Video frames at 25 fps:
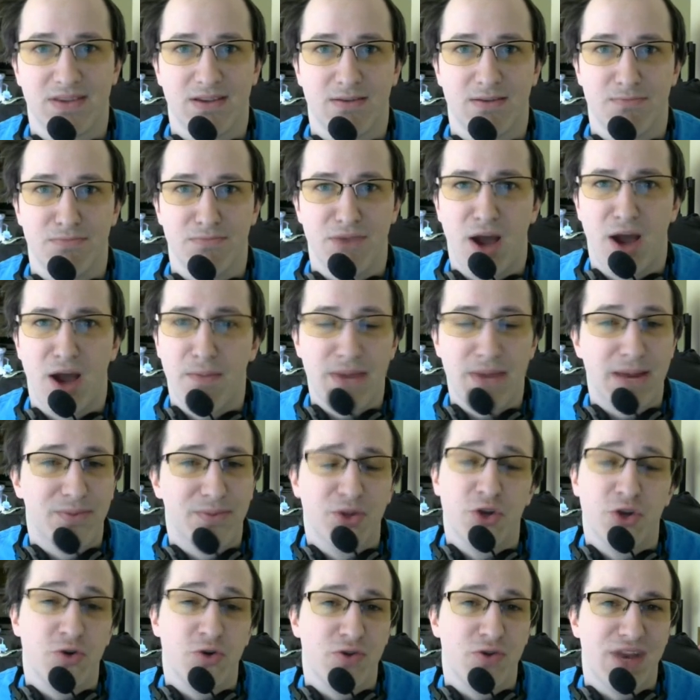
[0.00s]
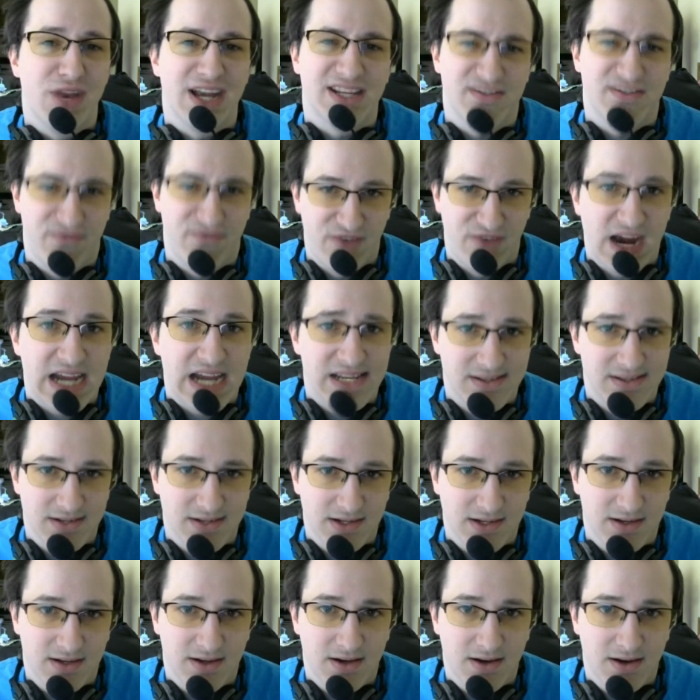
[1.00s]
not be able to do the next fight,
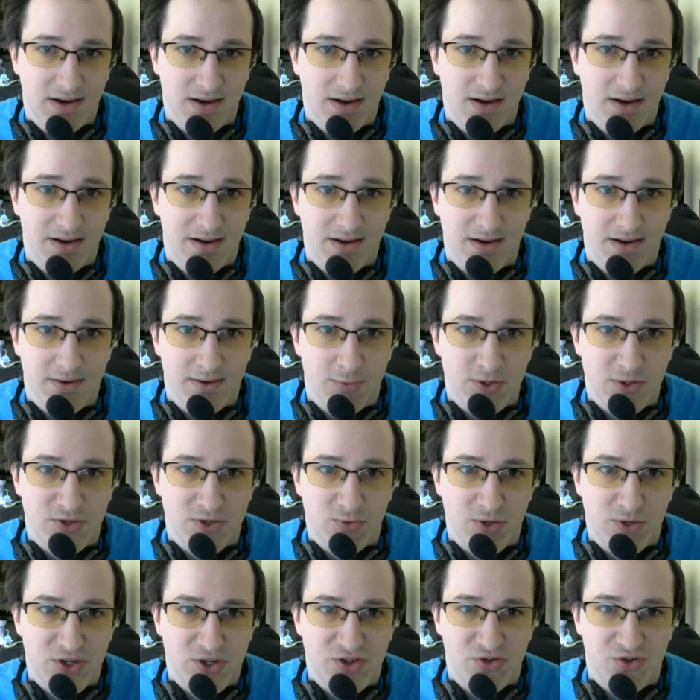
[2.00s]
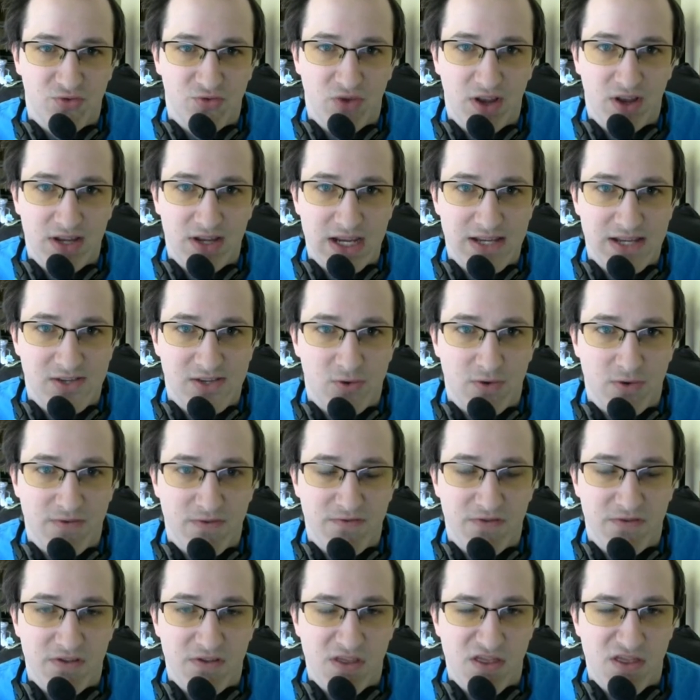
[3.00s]
which is really sort
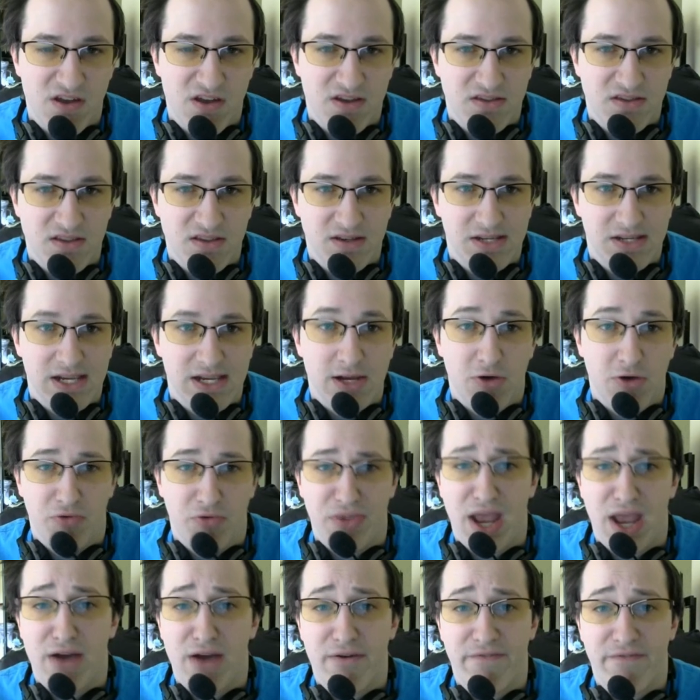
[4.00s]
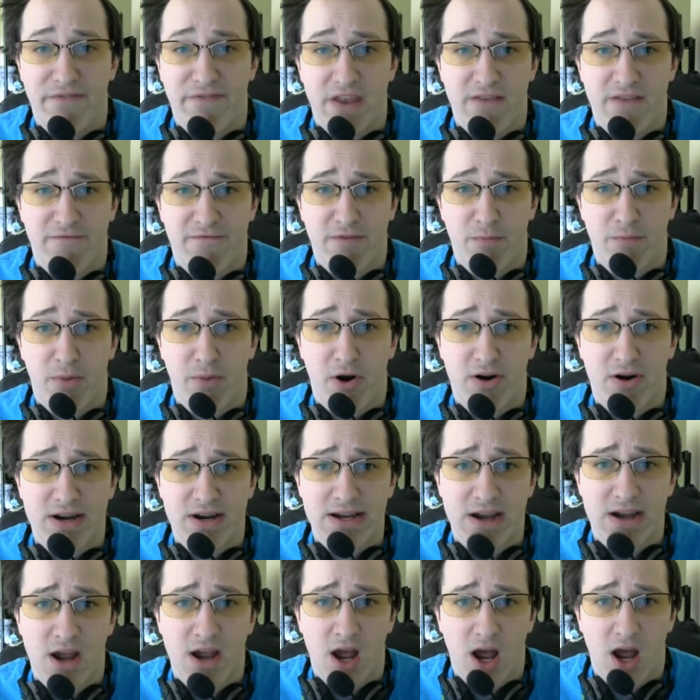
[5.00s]
of the deal. Now, if the
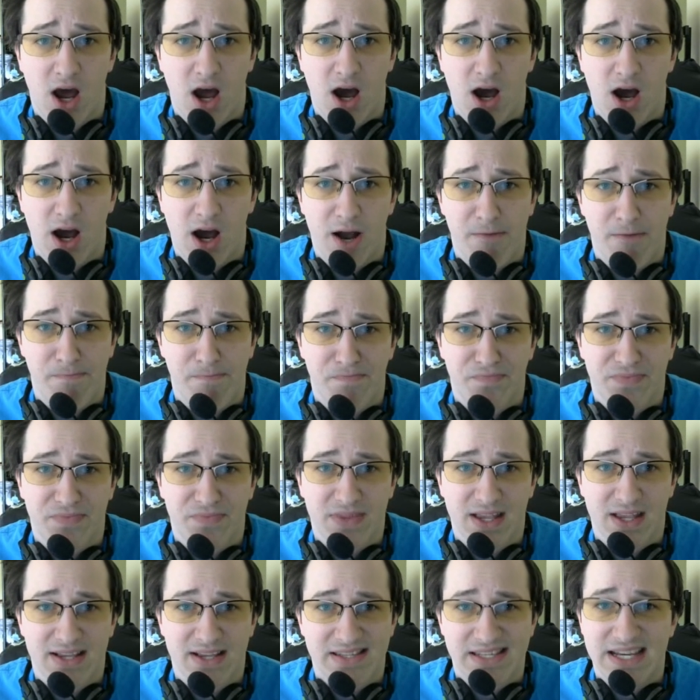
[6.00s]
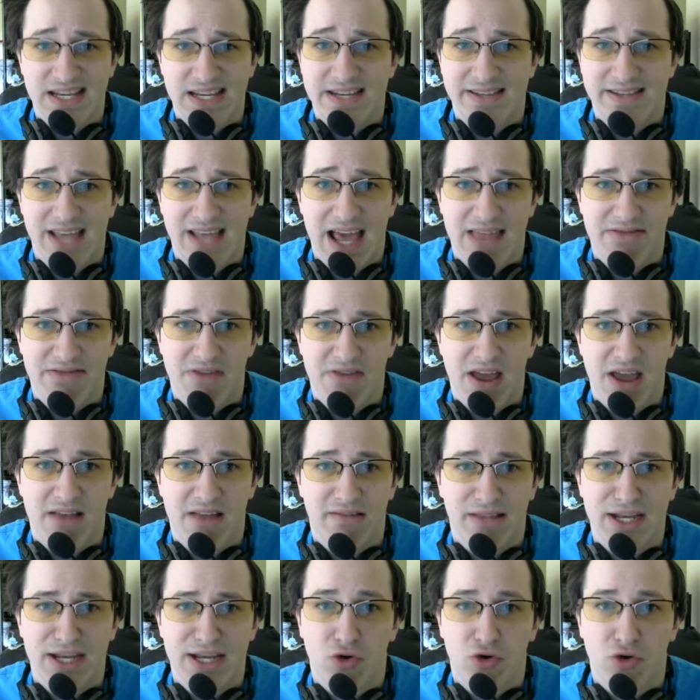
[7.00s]
party sees that
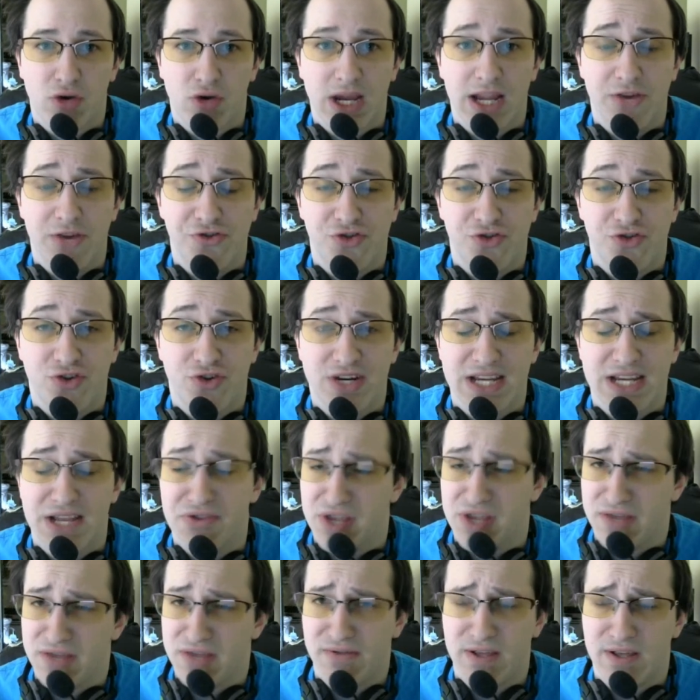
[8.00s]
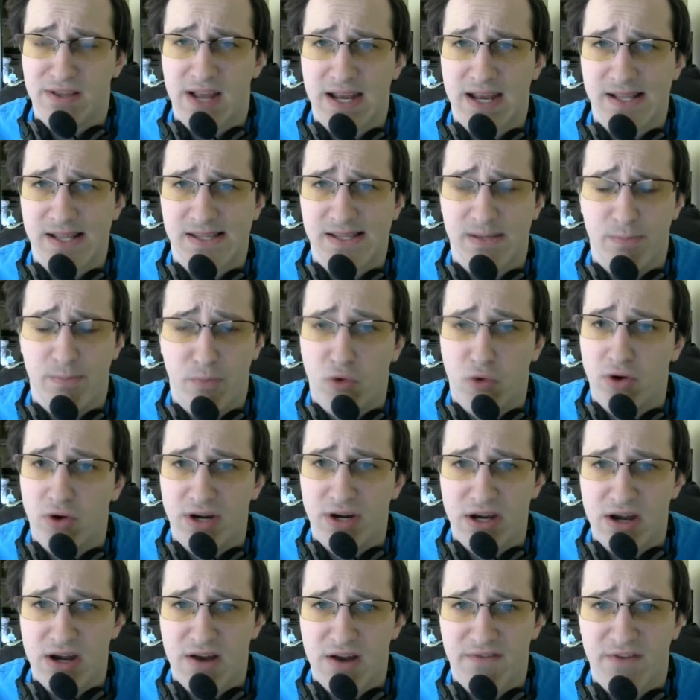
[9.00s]
lingering injury and they think that it's
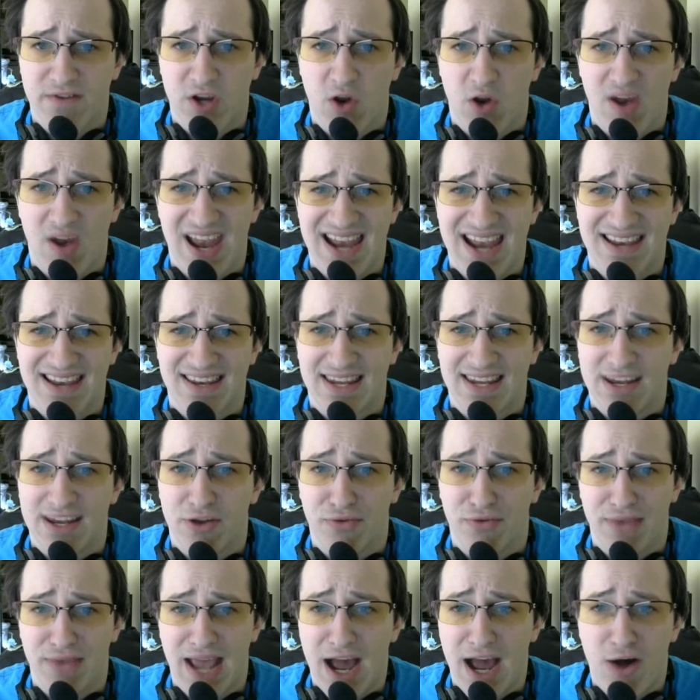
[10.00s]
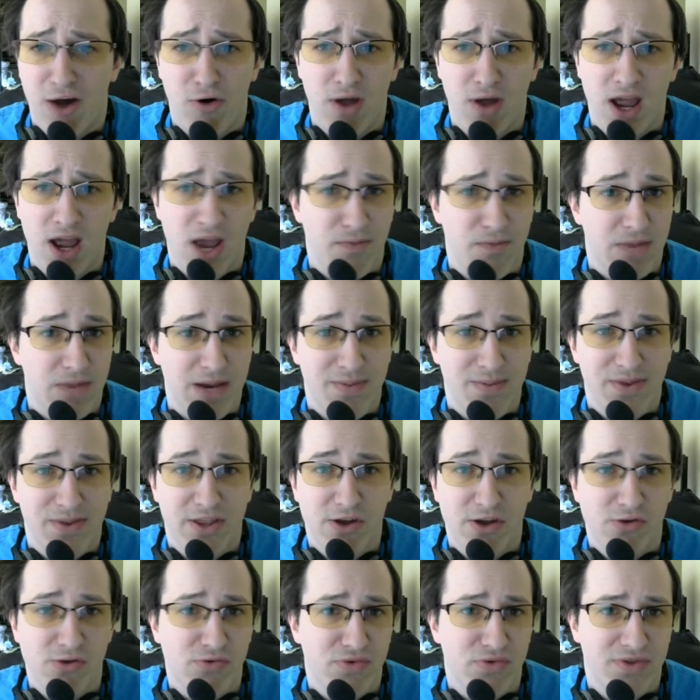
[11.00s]
important enough to go ahead and heal now, maybe
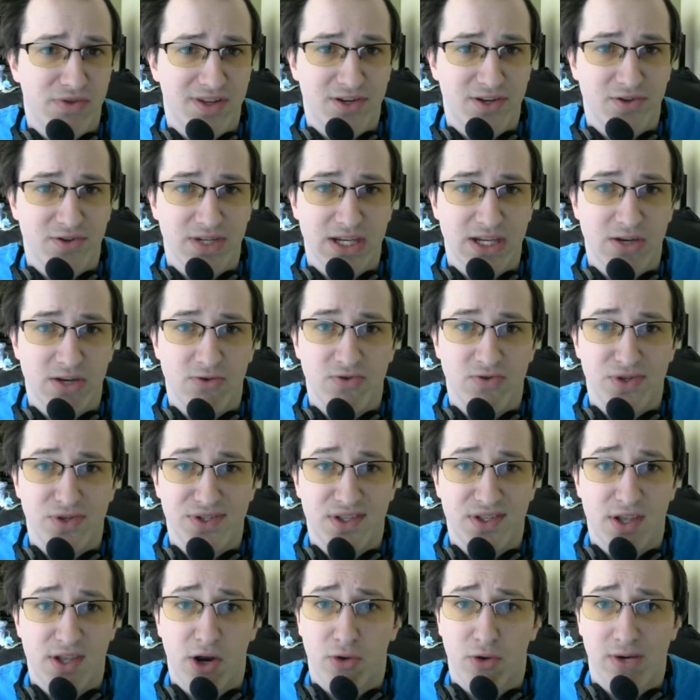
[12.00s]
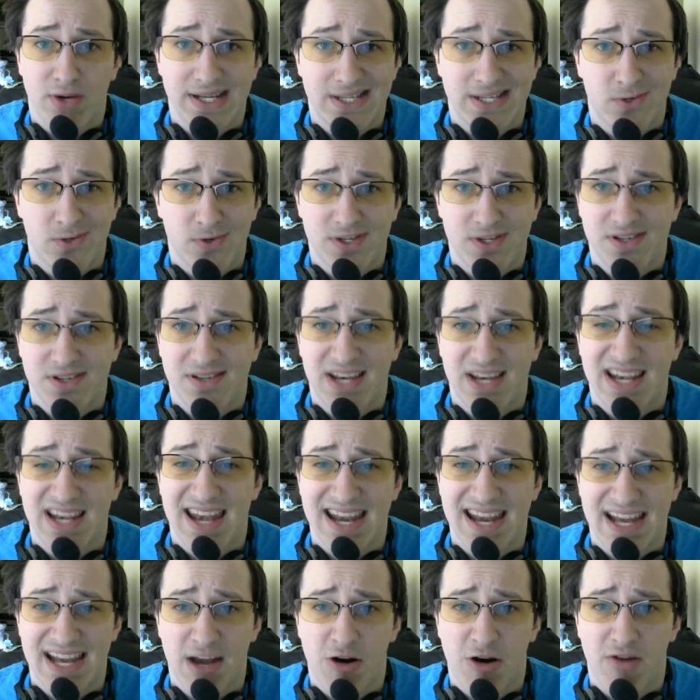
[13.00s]
they'll use their resources to
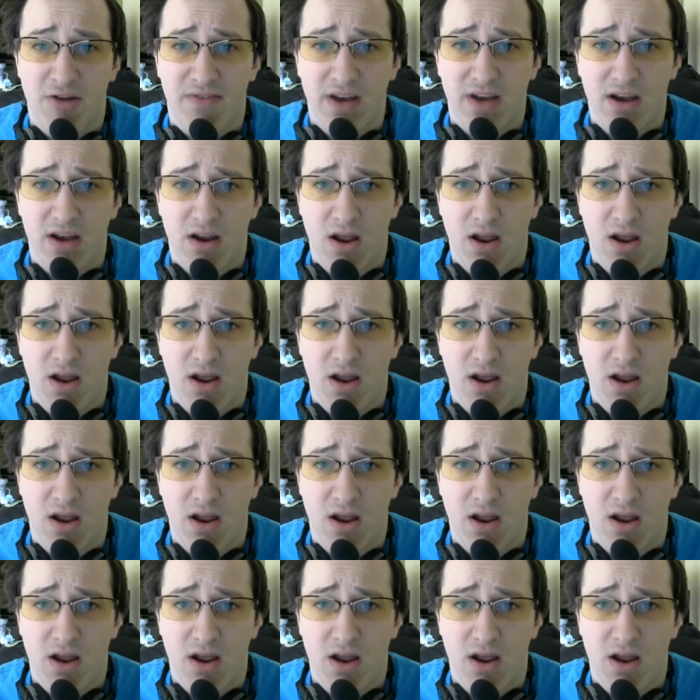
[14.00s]
take care of it.